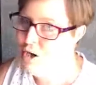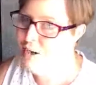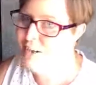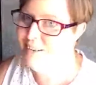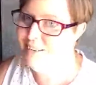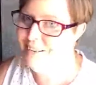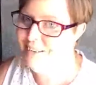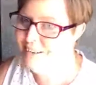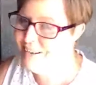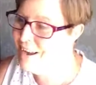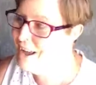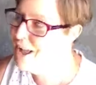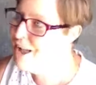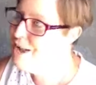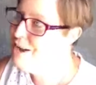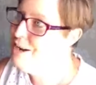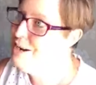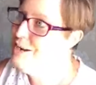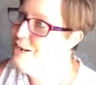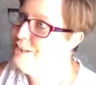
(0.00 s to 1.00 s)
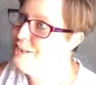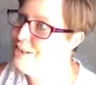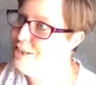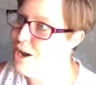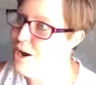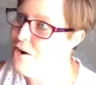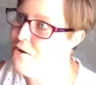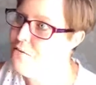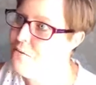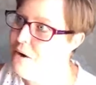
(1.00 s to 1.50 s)
So,
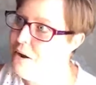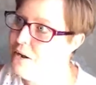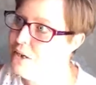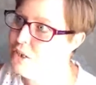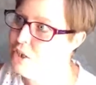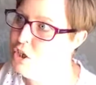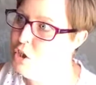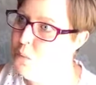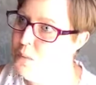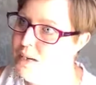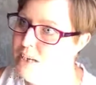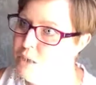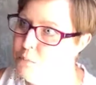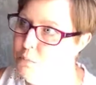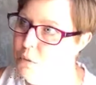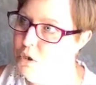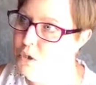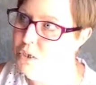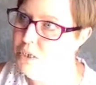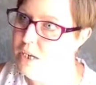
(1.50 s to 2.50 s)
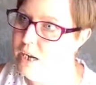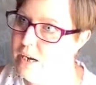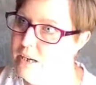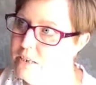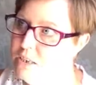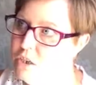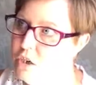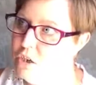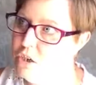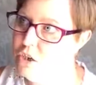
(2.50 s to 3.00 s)
so two weeks
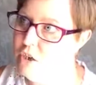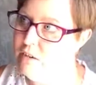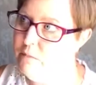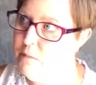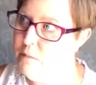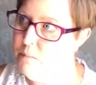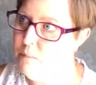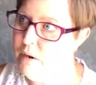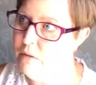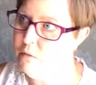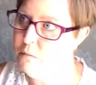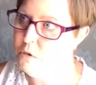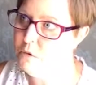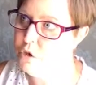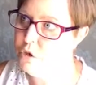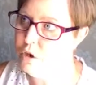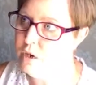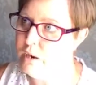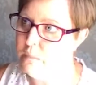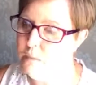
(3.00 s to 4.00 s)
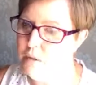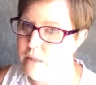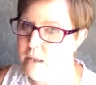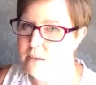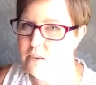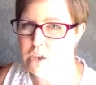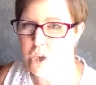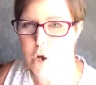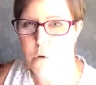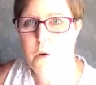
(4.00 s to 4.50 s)
Monday. So I should have my bathroom sorted out by
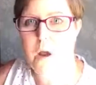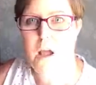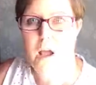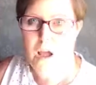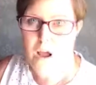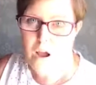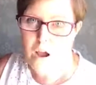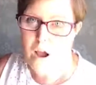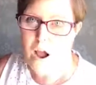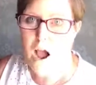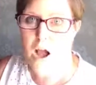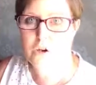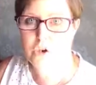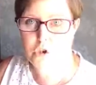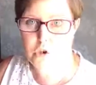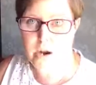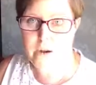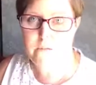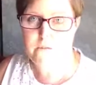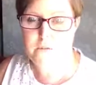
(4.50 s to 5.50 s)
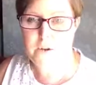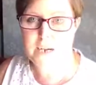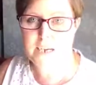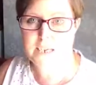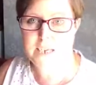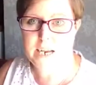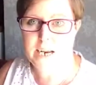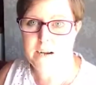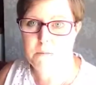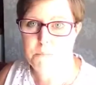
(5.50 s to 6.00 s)
then. So I'll try and
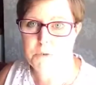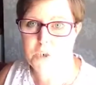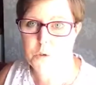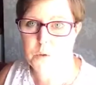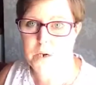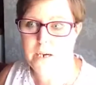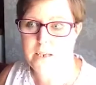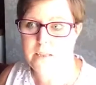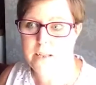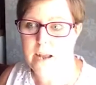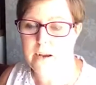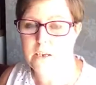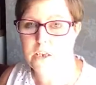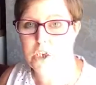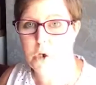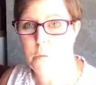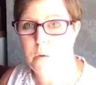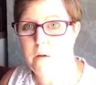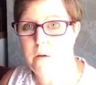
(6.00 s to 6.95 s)
fix it in between then.